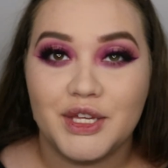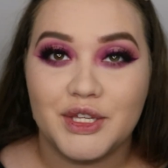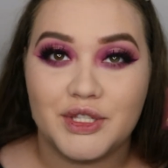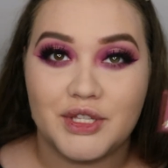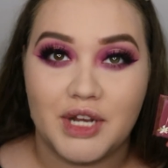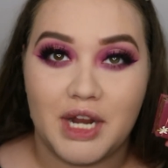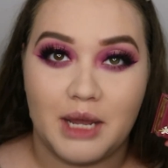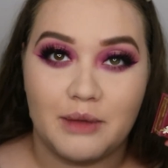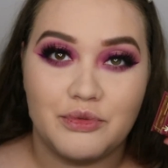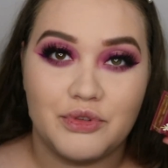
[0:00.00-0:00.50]

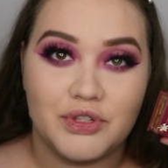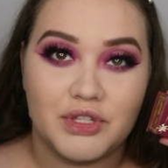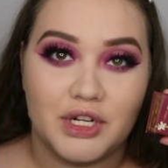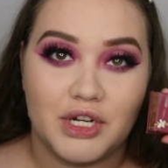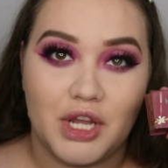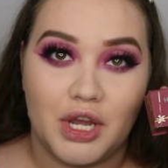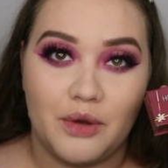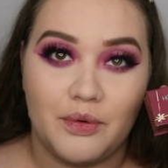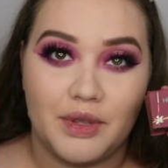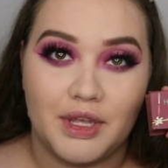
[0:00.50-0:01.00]
So now I'm just
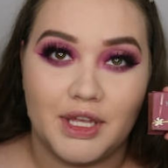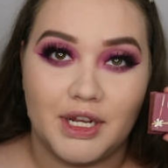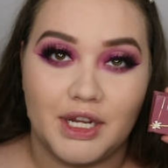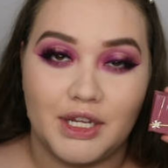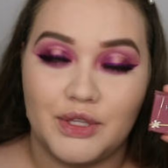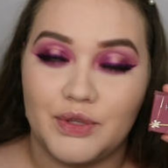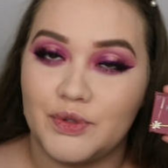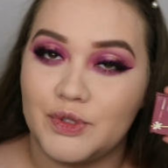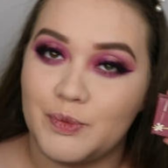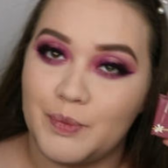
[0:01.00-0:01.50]
going to go in
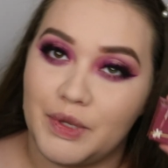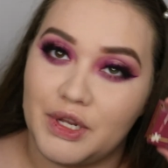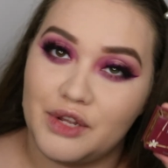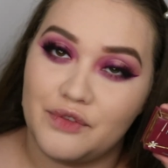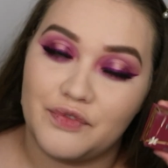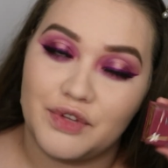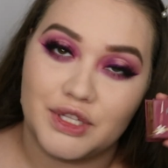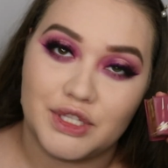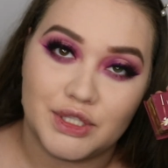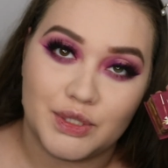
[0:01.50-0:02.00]
and use
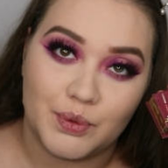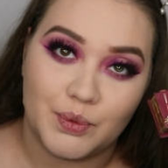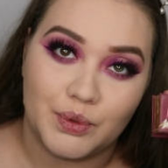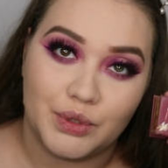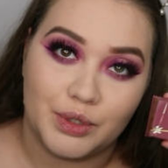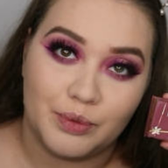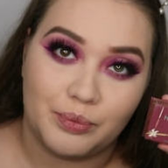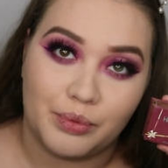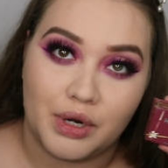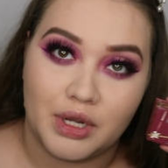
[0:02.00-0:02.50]
Benefit's
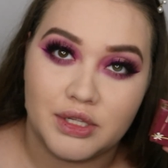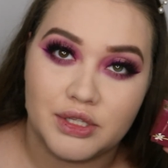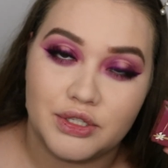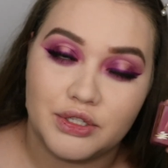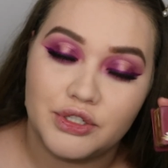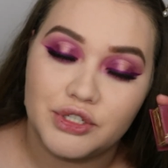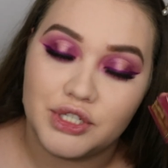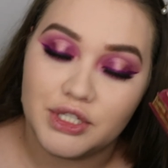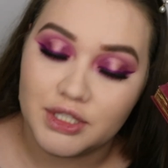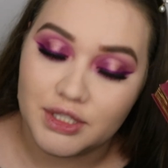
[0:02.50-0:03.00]
Hoola
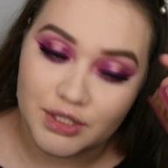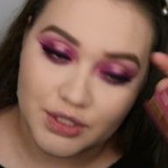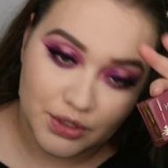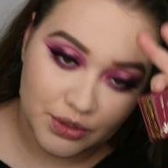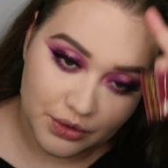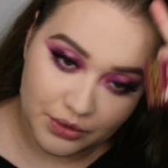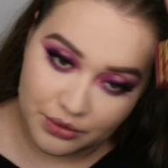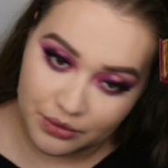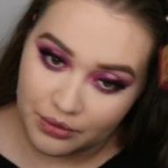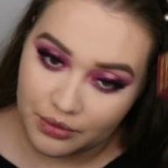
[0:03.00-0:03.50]
bronzer just
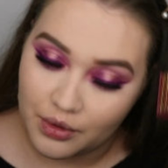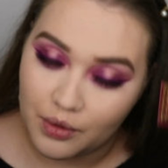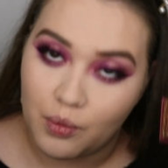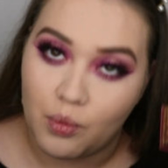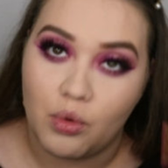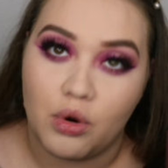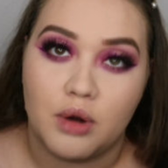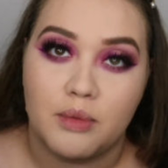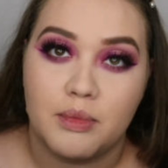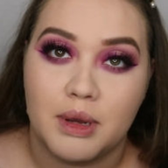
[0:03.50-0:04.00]
to
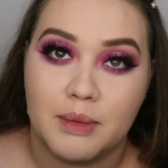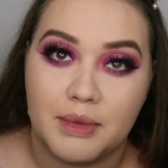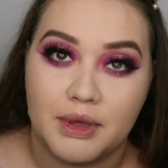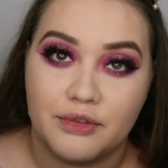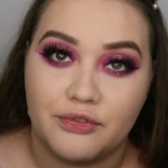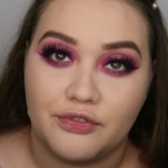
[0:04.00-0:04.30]
warm up my